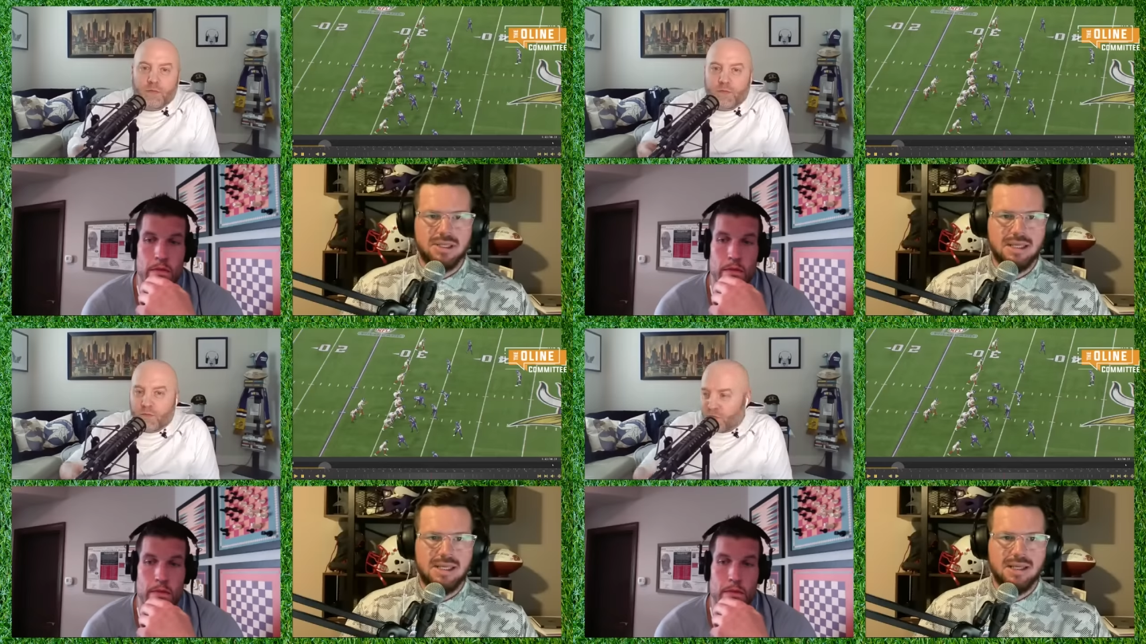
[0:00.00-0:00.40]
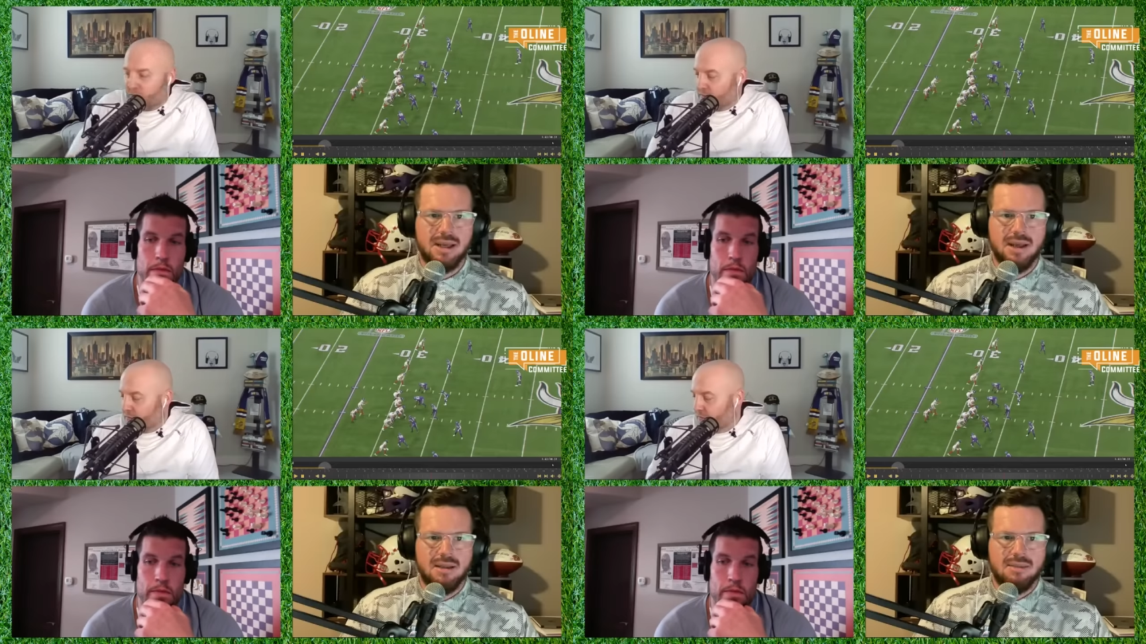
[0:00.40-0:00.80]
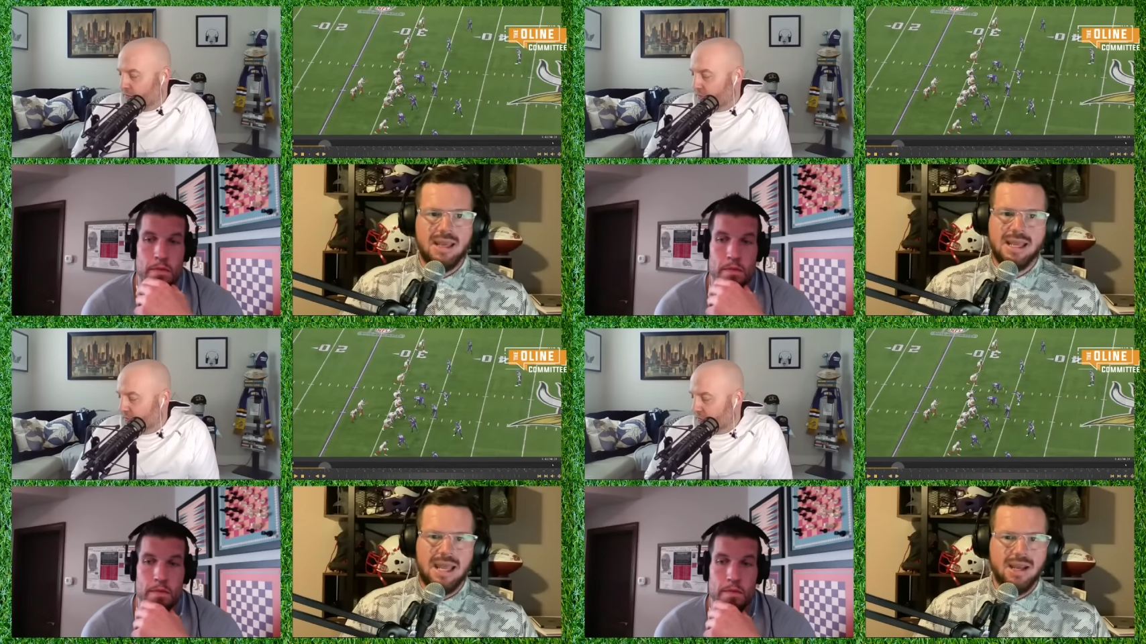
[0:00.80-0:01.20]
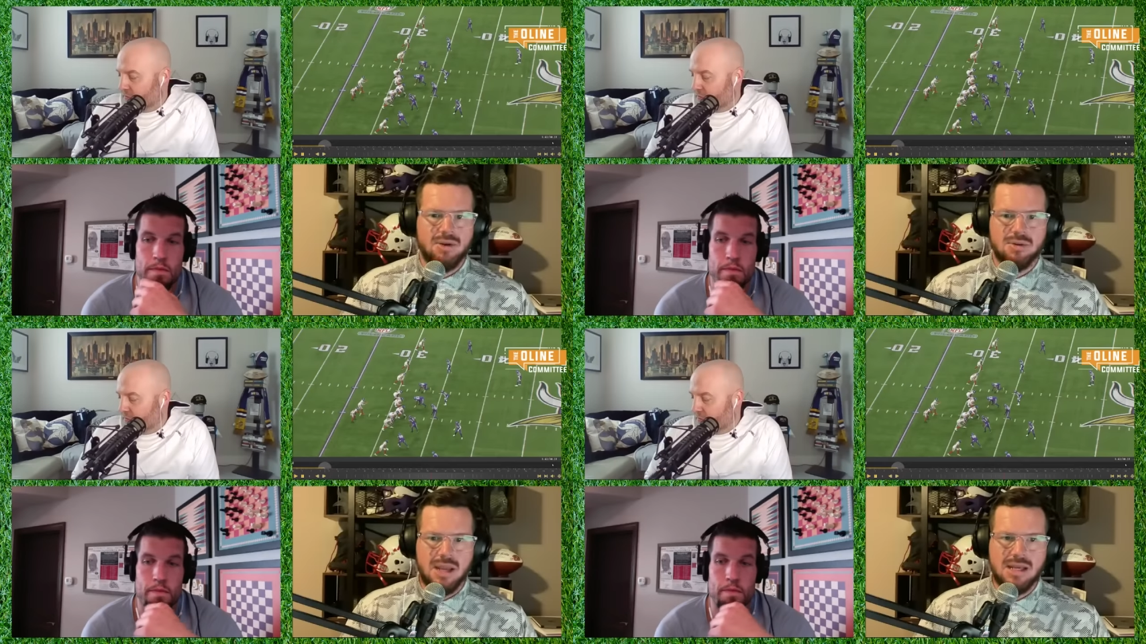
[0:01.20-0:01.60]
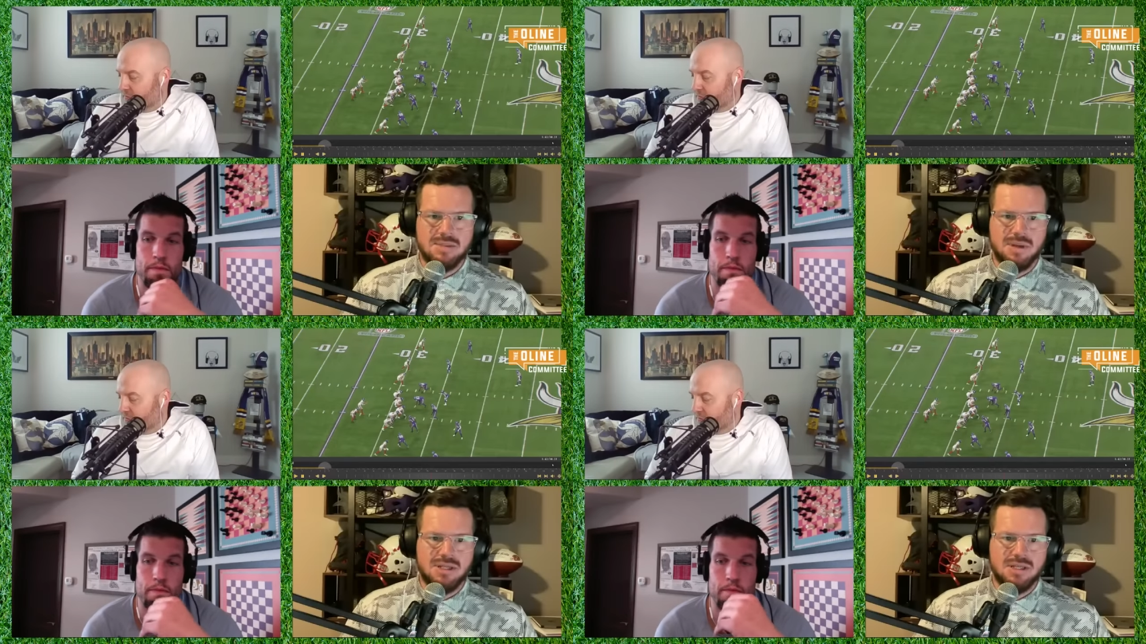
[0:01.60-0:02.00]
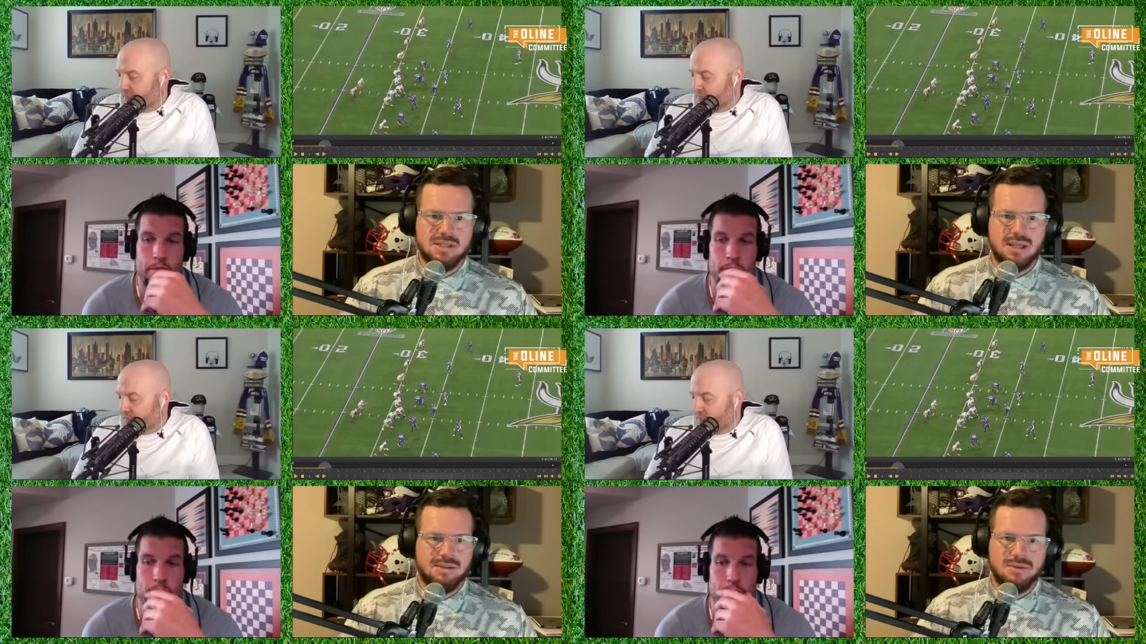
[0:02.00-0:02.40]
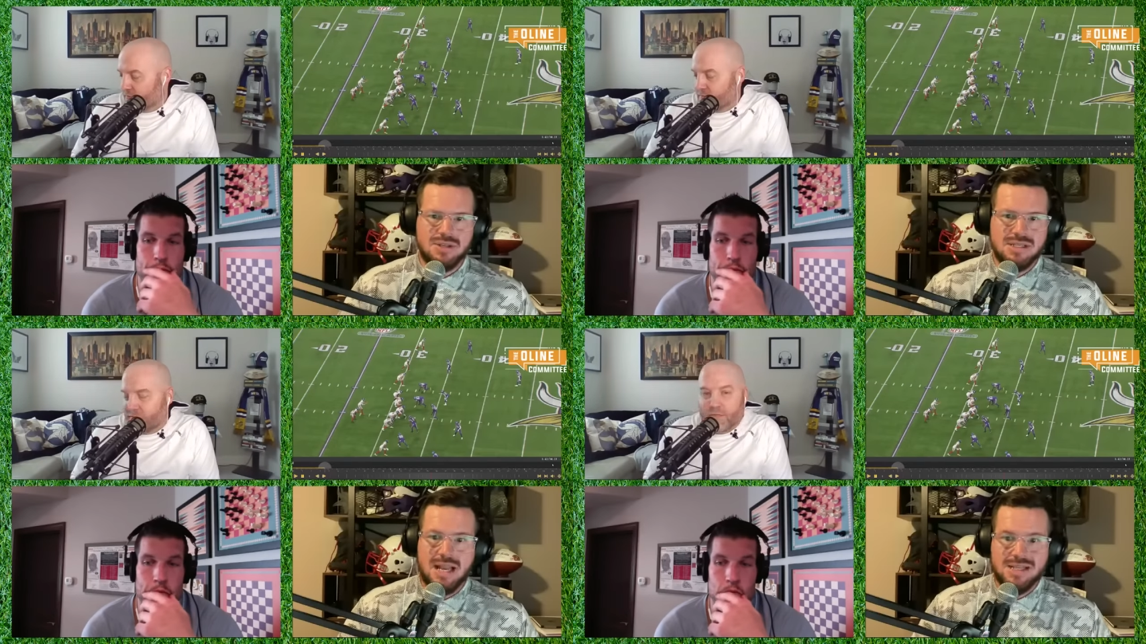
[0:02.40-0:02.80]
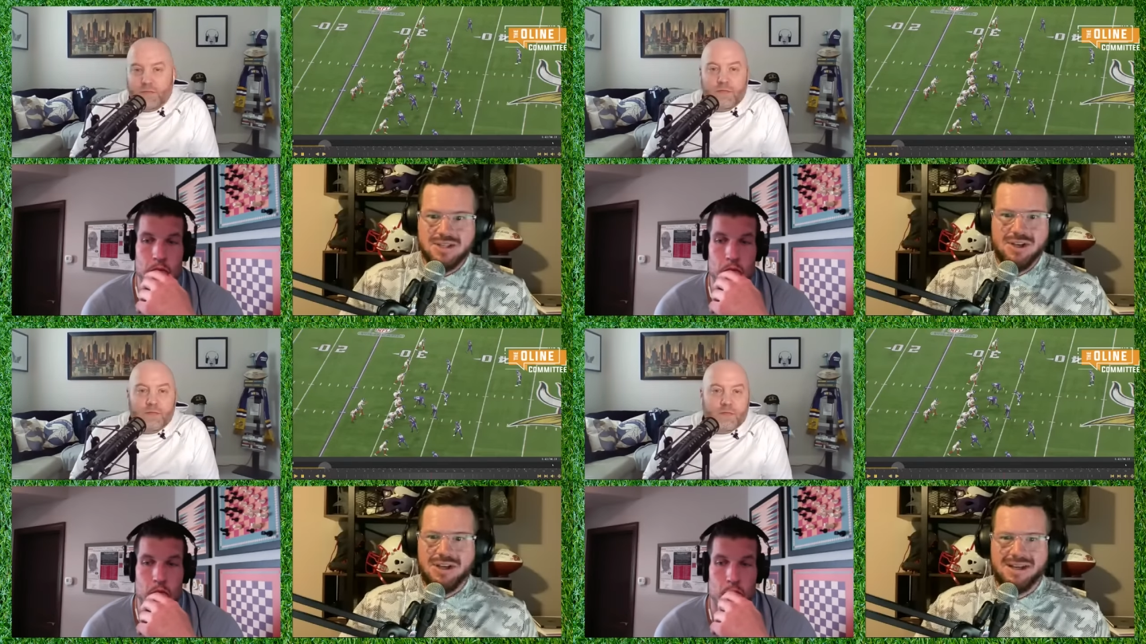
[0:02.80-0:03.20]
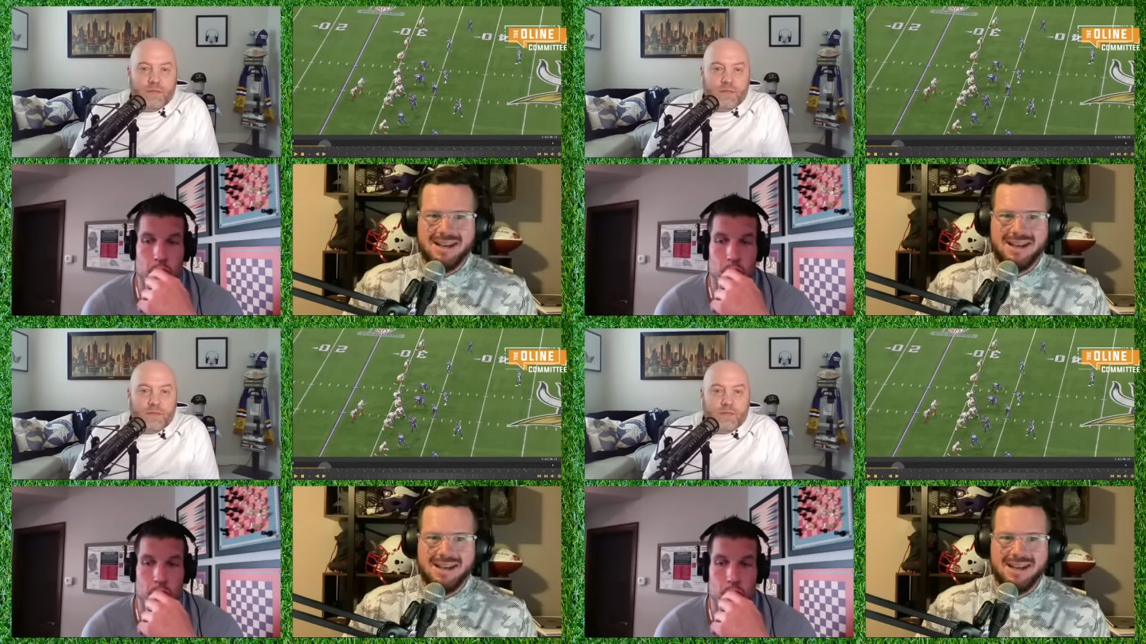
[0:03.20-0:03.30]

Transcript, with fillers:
Speaker 1: of the league, they can't create as much because like they're just not as good.